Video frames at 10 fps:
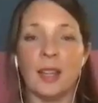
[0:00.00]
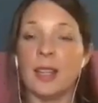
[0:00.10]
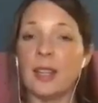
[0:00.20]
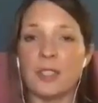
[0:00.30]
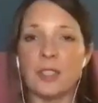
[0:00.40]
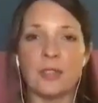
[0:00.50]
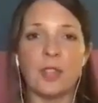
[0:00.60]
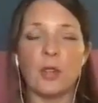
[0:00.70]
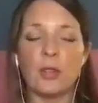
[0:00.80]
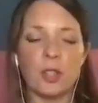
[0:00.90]
in a
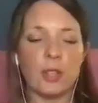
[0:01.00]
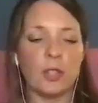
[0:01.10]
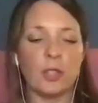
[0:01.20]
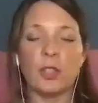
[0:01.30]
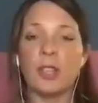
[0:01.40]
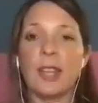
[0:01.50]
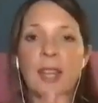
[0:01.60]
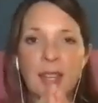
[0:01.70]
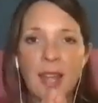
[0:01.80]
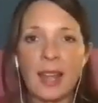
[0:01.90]
diffuser. You can
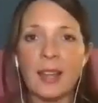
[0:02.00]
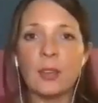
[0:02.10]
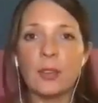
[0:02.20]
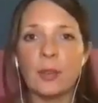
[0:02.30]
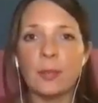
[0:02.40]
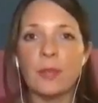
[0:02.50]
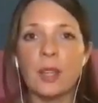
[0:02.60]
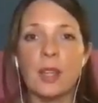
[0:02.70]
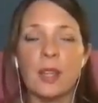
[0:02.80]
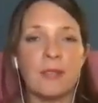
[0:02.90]
inhale them
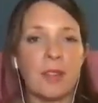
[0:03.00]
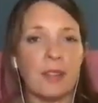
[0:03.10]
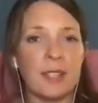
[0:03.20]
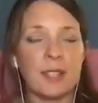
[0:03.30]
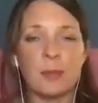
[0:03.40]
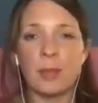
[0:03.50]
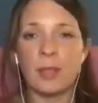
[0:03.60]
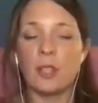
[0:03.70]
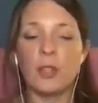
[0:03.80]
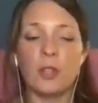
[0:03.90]
very
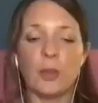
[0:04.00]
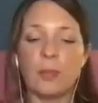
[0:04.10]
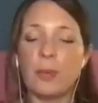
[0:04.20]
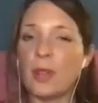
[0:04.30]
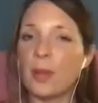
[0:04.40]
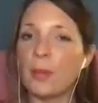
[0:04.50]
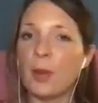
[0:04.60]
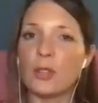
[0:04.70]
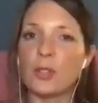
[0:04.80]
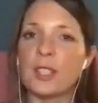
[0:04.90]
simply. You could put them
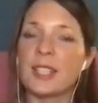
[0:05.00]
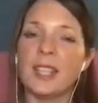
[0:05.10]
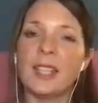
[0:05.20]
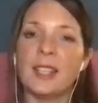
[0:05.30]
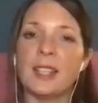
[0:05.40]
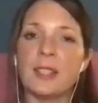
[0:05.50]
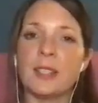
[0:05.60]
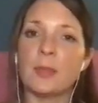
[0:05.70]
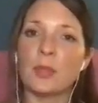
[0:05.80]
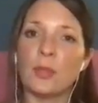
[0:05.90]
on your skin as
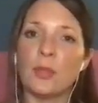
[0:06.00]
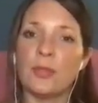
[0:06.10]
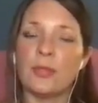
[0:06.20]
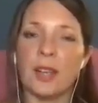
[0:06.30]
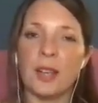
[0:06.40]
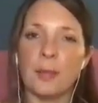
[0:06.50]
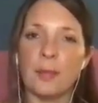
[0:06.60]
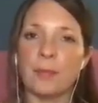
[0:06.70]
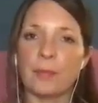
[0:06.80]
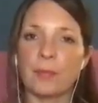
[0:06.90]
some sort of,
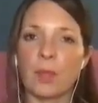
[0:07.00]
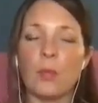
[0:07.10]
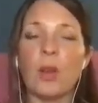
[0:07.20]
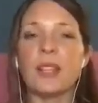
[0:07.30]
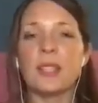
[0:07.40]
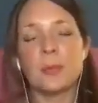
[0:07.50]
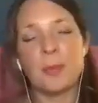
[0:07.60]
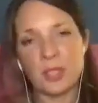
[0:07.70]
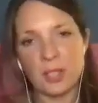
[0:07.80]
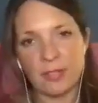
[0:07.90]
well,
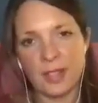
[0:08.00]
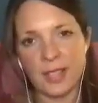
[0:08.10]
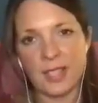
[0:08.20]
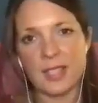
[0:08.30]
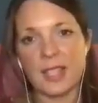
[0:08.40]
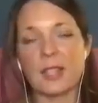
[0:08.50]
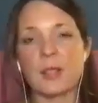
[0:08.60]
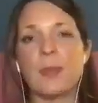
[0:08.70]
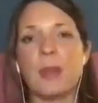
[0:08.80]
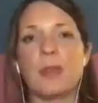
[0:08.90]
especially frankincense,
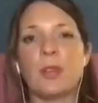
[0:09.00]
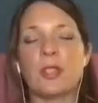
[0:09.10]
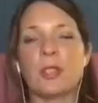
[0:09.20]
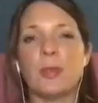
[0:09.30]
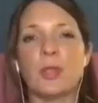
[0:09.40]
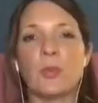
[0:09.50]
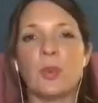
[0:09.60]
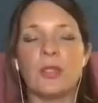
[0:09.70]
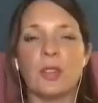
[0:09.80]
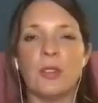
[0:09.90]
maybe not so much
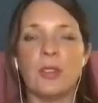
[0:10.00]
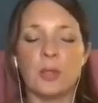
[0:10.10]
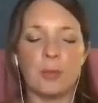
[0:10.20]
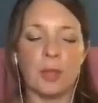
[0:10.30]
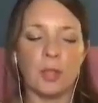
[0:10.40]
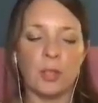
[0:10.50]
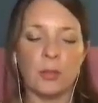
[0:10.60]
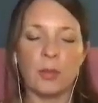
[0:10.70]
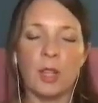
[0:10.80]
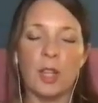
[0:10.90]
wild orange, but you
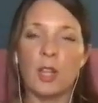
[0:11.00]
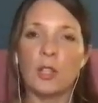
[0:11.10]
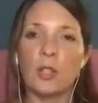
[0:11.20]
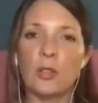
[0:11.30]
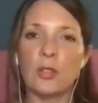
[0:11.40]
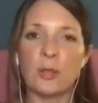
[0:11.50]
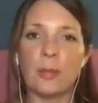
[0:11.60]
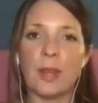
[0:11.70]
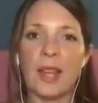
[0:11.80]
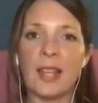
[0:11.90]
can use
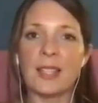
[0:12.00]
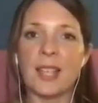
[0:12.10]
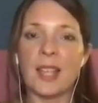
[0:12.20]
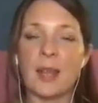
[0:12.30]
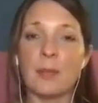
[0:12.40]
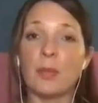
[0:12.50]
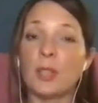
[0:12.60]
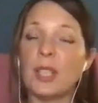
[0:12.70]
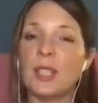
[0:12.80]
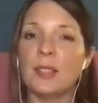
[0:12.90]
them as a
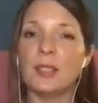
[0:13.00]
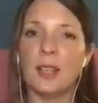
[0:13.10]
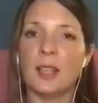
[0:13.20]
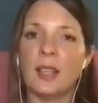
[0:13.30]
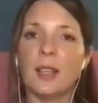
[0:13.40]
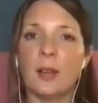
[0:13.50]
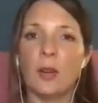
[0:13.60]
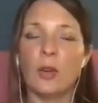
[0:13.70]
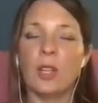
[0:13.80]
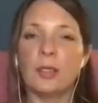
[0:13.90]
body
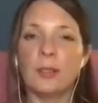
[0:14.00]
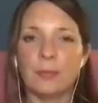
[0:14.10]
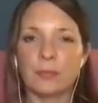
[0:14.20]
oil,